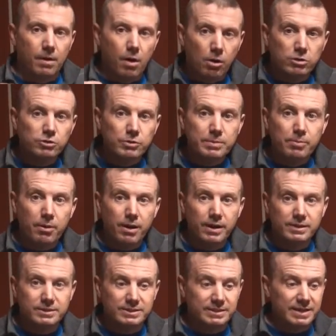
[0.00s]
Archery
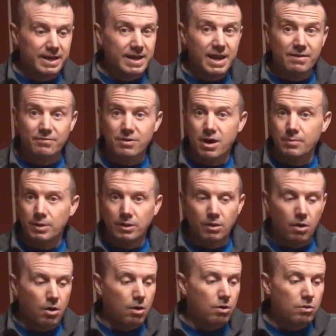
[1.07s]
products today have come a
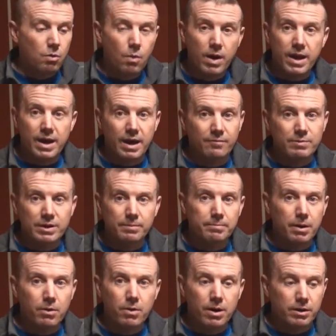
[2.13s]
long way. I've been
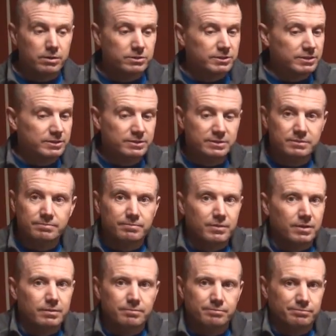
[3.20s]
a bow hunter since
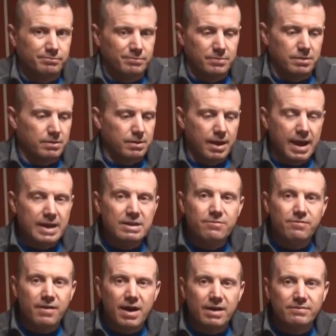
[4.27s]

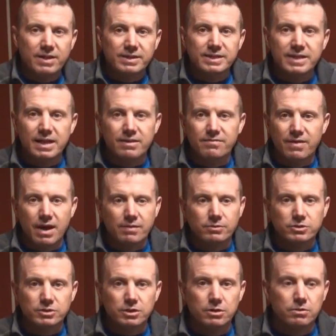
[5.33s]
1985
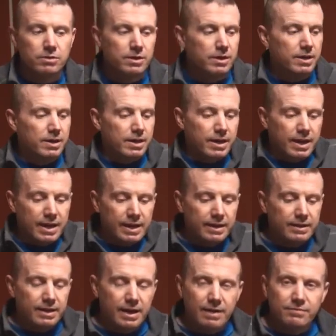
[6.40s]
or so,
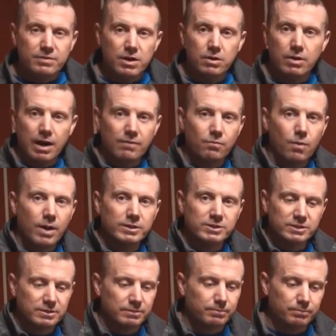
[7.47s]
and I've
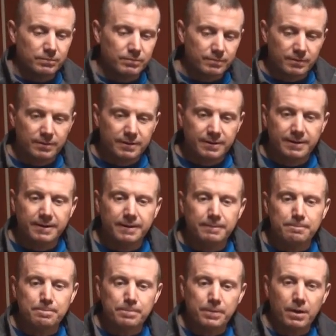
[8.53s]
watched
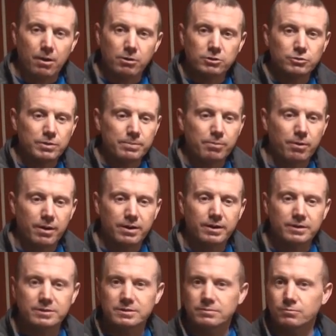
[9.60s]
the archery
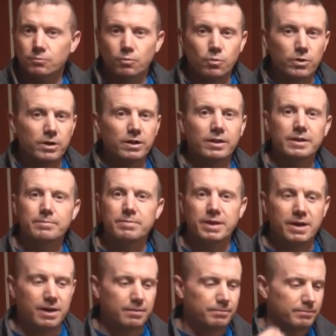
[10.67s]
products really
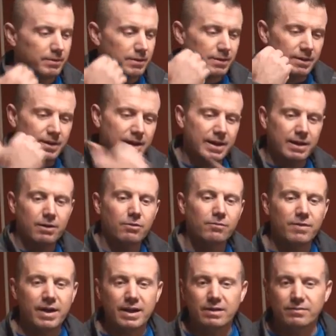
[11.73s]
become
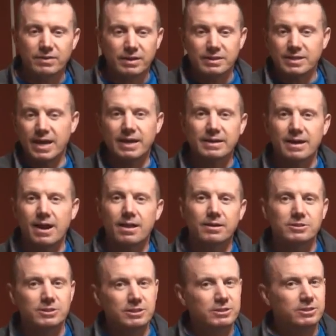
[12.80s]
innovative, and the
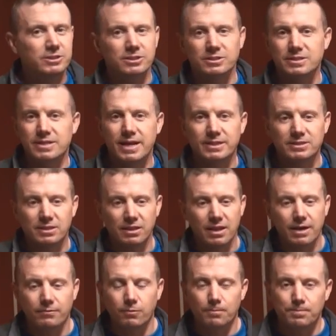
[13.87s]
technology is just next
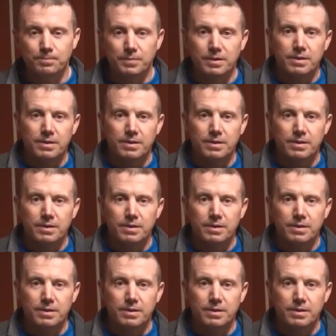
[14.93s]
level,